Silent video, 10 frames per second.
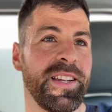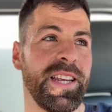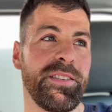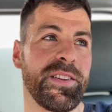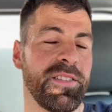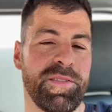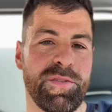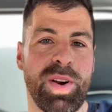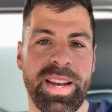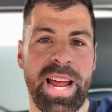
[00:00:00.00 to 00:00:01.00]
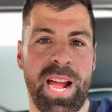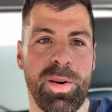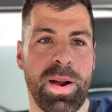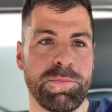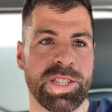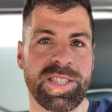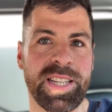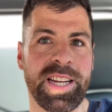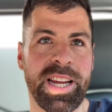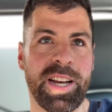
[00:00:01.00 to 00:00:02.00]
Even right now, I'm just
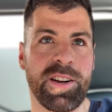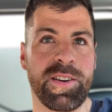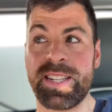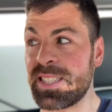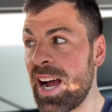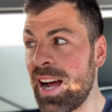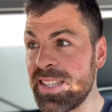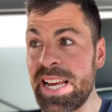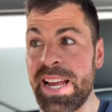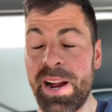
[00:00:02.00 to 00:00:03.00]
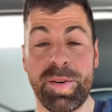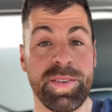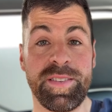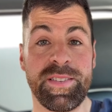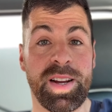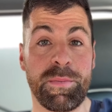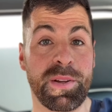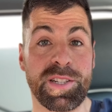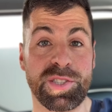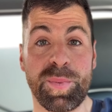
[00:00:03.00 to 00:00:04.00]
sitting here, it's a hot day out, I'm
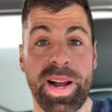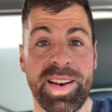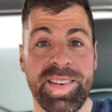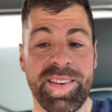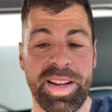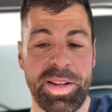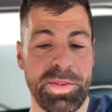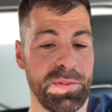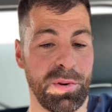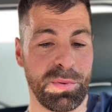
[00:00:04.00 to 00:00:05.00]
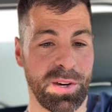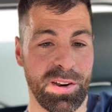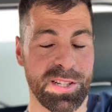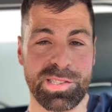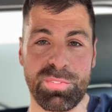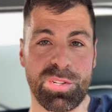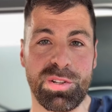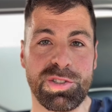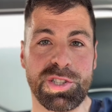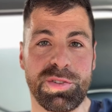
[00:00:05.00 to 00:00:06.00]
gonna sweat. So regardless of what
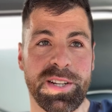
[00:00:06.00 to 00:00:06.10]
clothes you're